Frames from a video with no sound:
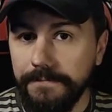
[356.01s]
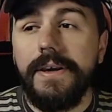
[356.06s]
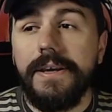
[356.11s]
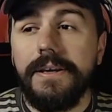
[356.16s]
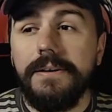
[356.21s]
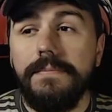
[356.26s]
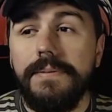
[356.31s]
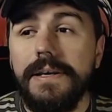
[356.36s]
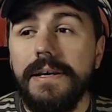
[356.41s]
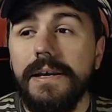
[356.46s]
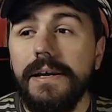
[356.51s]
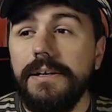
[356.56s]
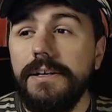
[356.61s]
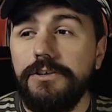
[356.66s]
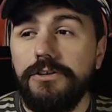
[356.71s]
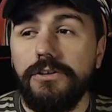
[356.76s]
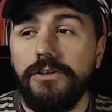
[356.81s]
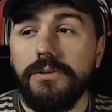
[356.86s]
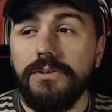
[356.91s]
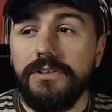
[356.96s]
They can be
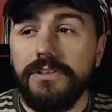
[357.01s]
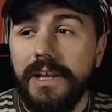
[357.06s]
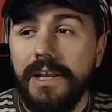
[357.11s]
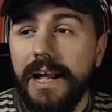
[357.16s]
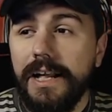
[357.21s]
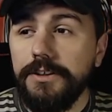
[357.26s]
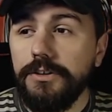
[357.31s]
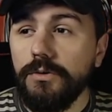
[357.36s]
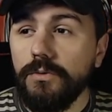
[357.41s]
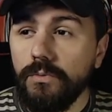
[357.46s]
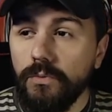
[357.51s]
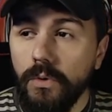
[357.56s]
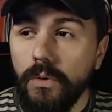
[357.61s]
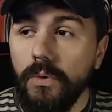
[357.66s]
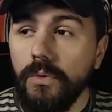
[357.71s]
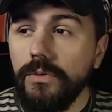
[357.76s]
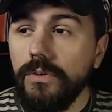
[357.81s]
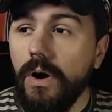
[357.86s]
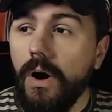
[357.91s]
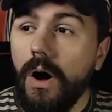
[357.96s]
additional stats
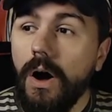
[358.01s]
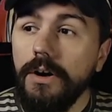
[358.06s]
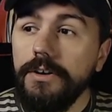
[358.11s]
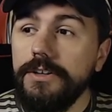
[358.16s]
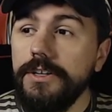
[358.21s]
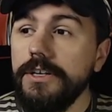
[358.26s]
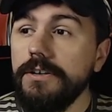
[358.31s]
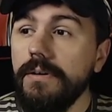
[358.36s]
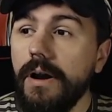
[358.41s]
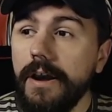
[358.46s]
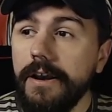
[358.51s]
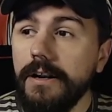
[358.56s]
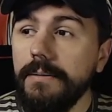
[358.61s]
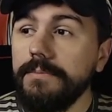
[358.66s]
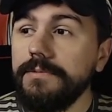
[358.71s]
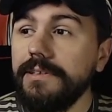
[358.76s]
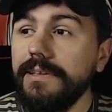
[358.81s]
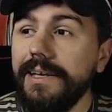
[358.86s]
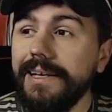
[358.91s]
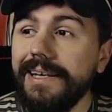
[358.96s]
rolled onto your
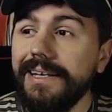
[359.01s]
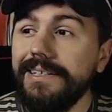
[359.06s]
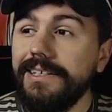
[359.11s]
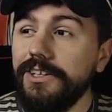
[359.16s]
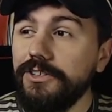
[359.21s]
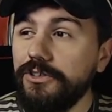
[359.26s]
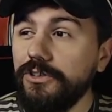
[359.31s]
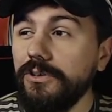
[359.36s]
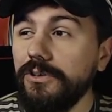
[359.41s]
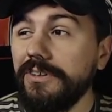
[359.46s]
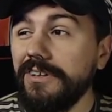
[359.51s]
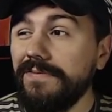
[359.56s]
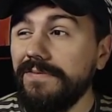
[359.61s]
items, like additional